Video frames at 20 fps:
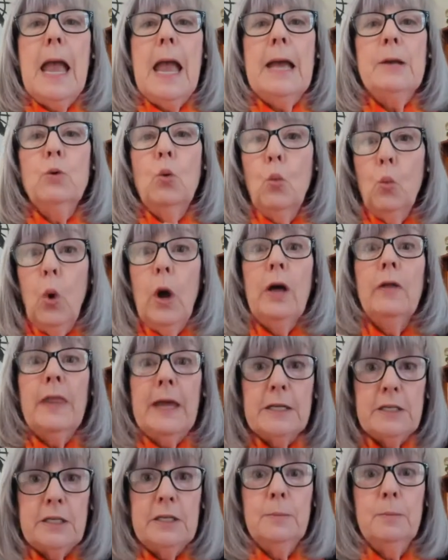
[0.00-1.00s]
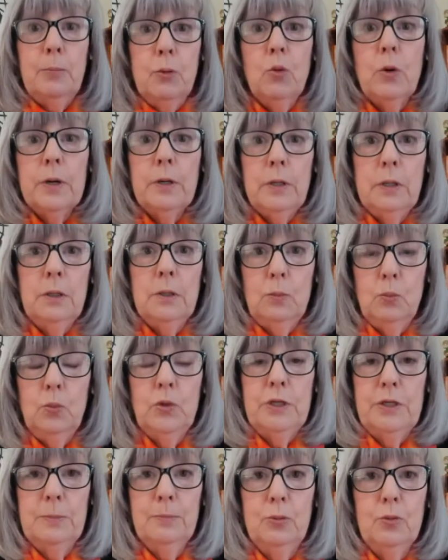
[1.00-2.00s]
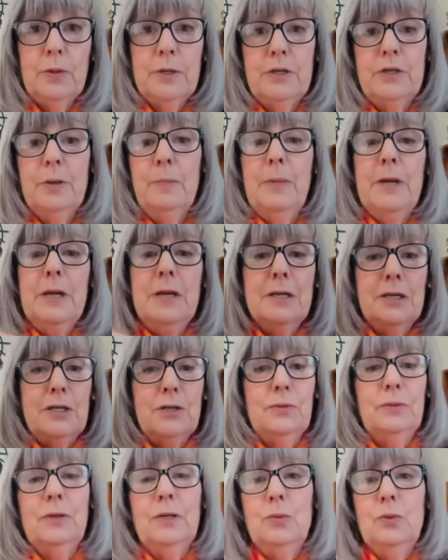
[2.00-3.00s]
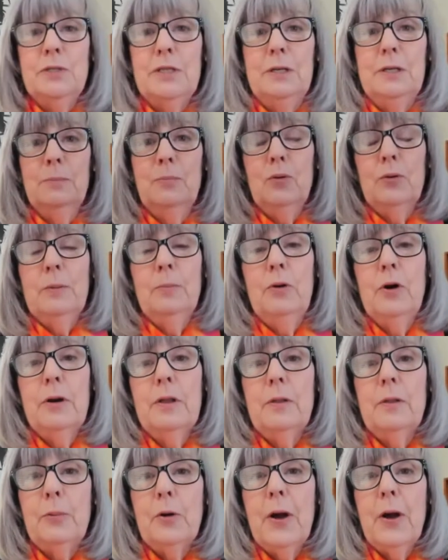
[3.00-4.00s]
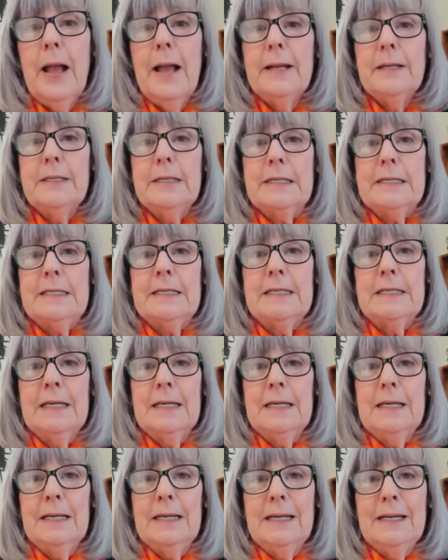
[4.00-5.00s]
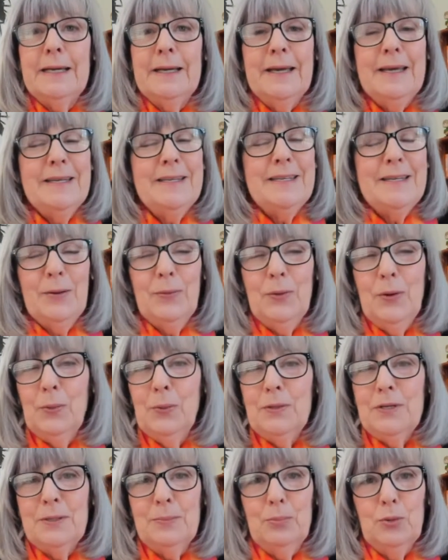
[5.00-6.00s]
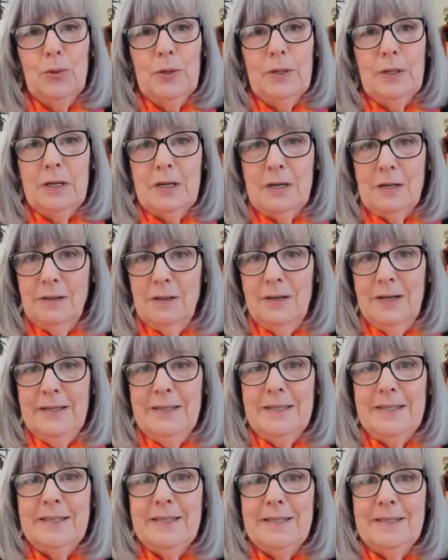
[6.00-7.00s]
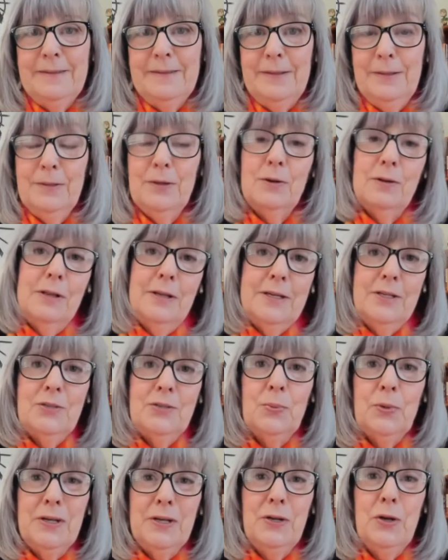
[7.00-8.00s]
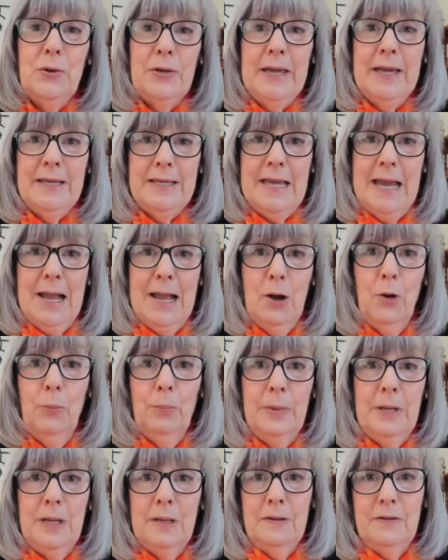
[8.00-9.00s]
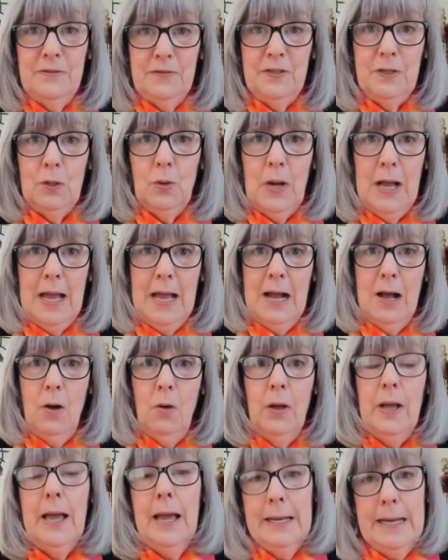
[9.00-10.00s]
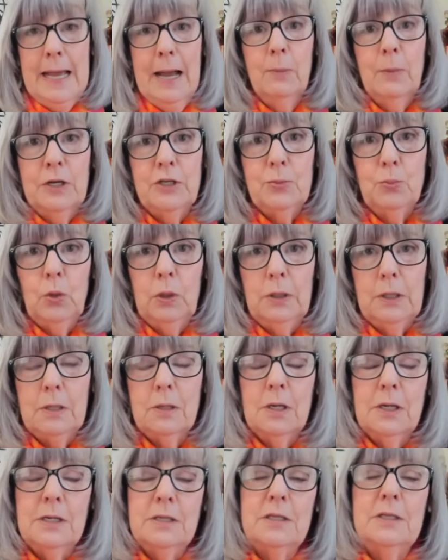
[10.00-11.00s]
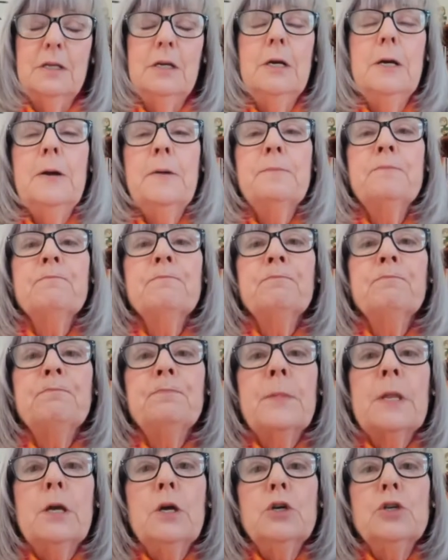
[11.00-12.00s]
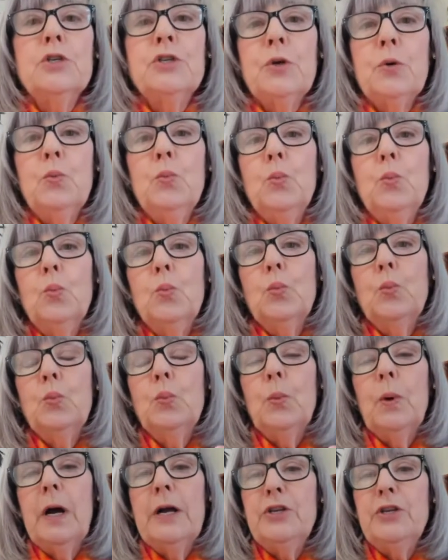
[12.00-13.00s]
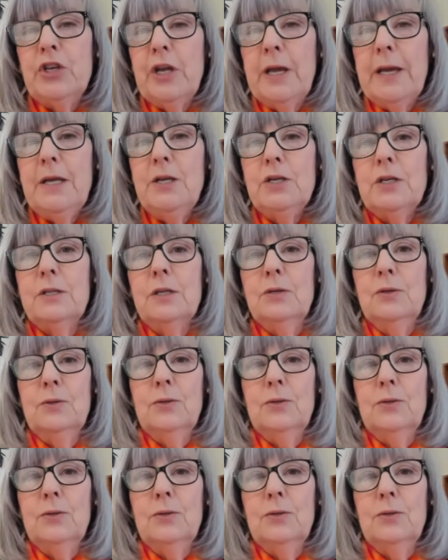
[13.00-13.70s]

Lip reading: And while was important to me, and certainly was an important part of the practice, that's not what was important to clients. Clients want to know, can you help me? And if so, how? And how much will it cost? So I changed the